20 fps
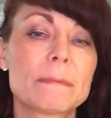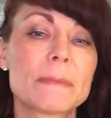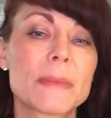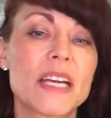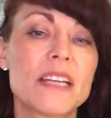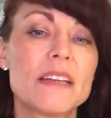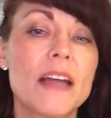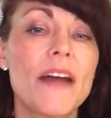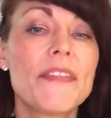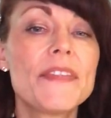
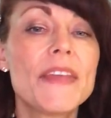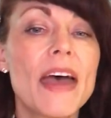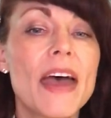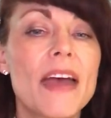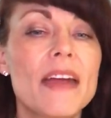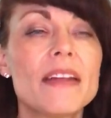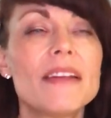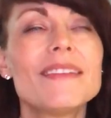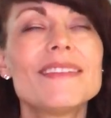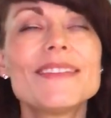not
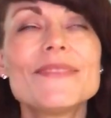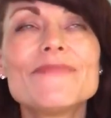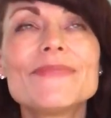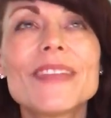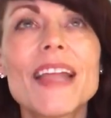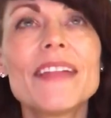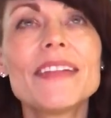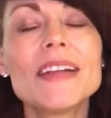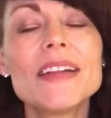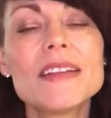that
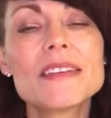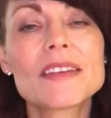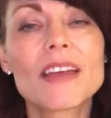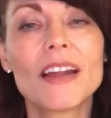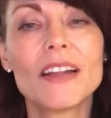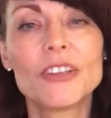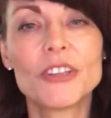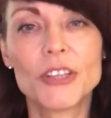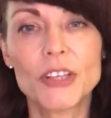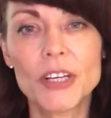it's
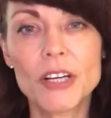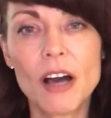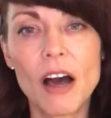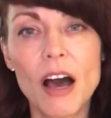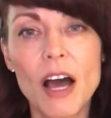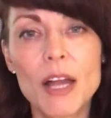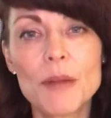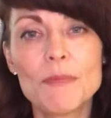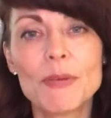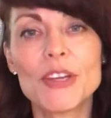gonna look
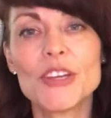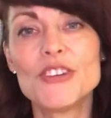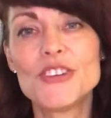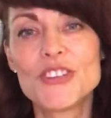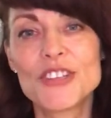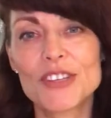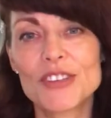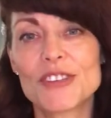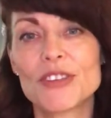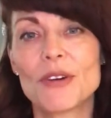odd, but you
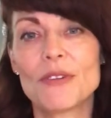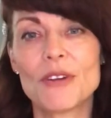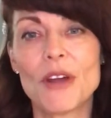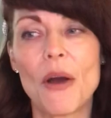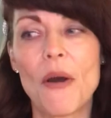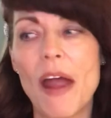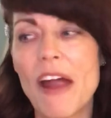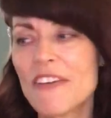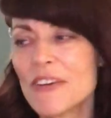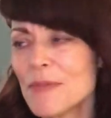just don't
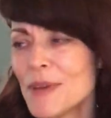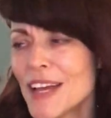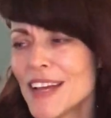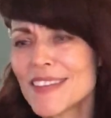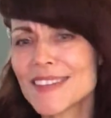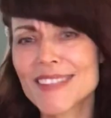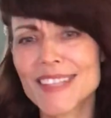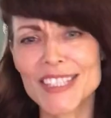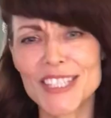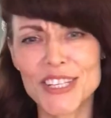know. Everybody
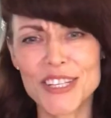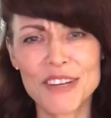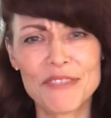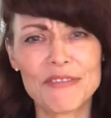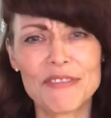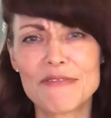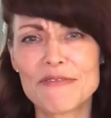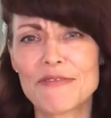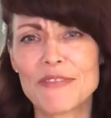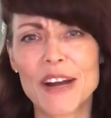has such a
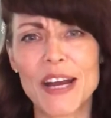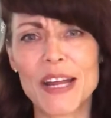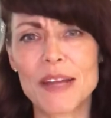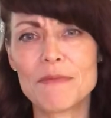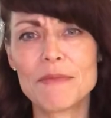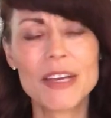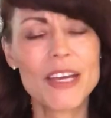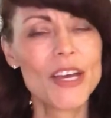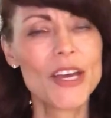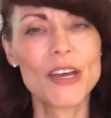different
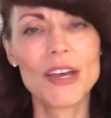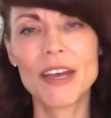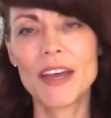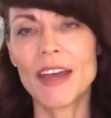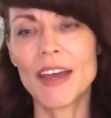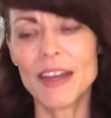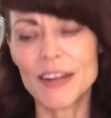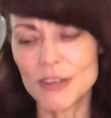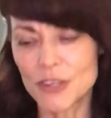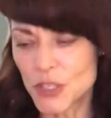frame
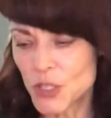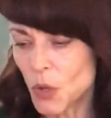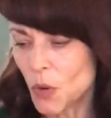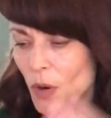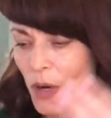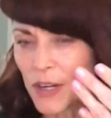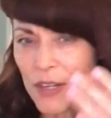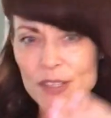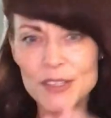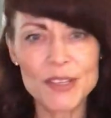and
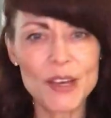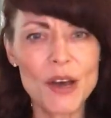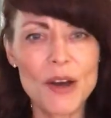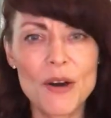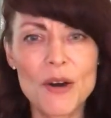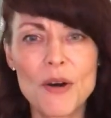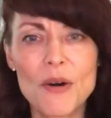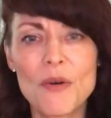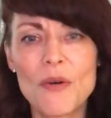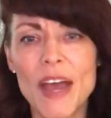
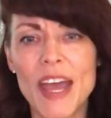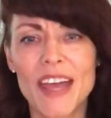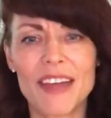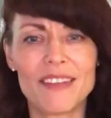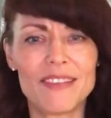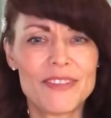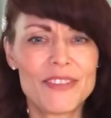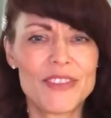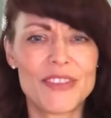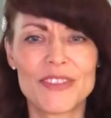torso
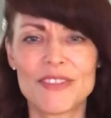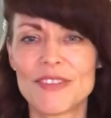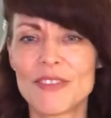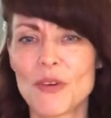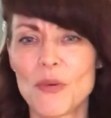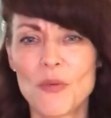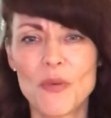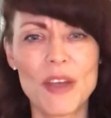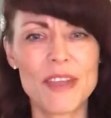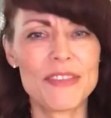and
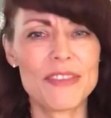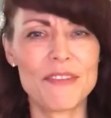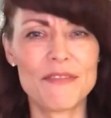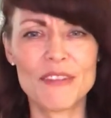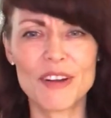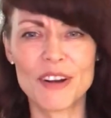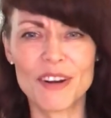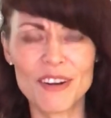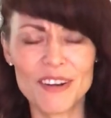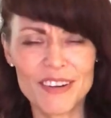the width of
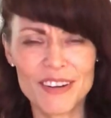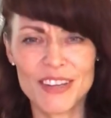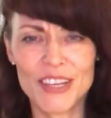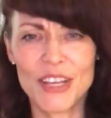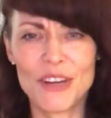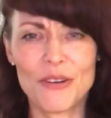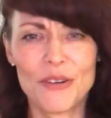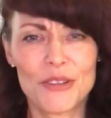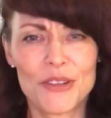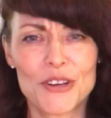their, you
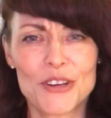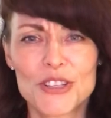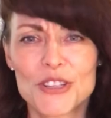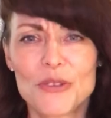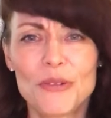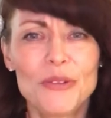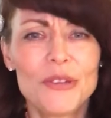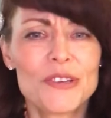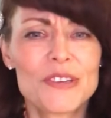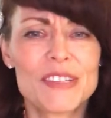know, their
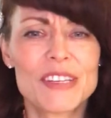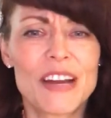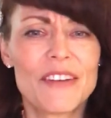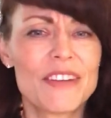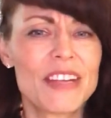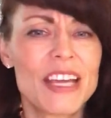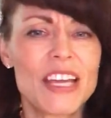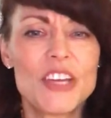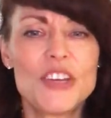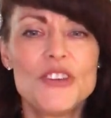shoulders and
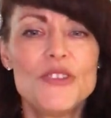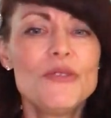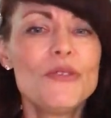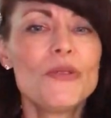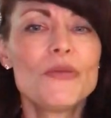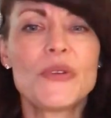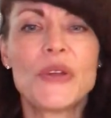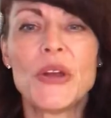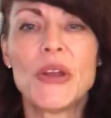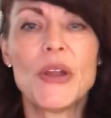everything. You
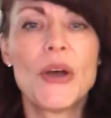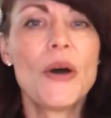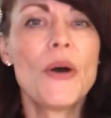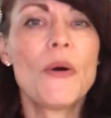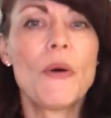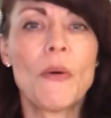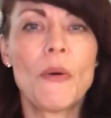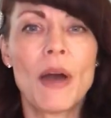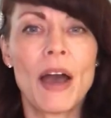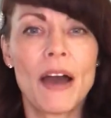don't
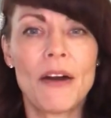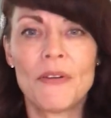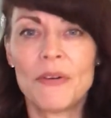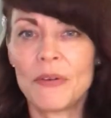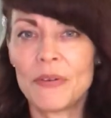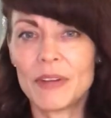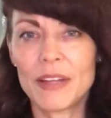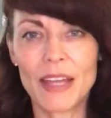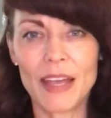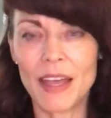know
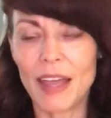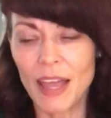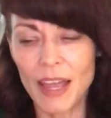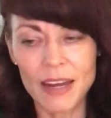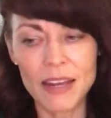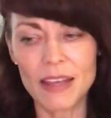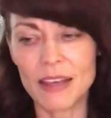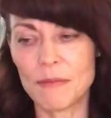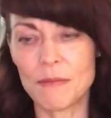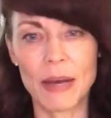how
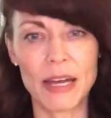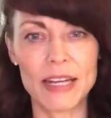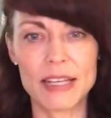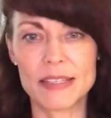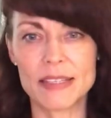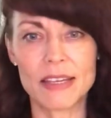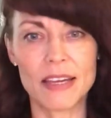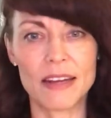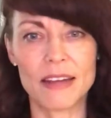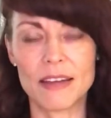
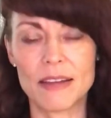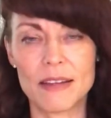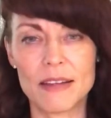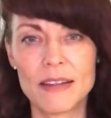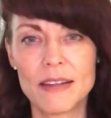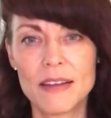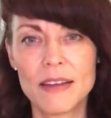anybody's gonna,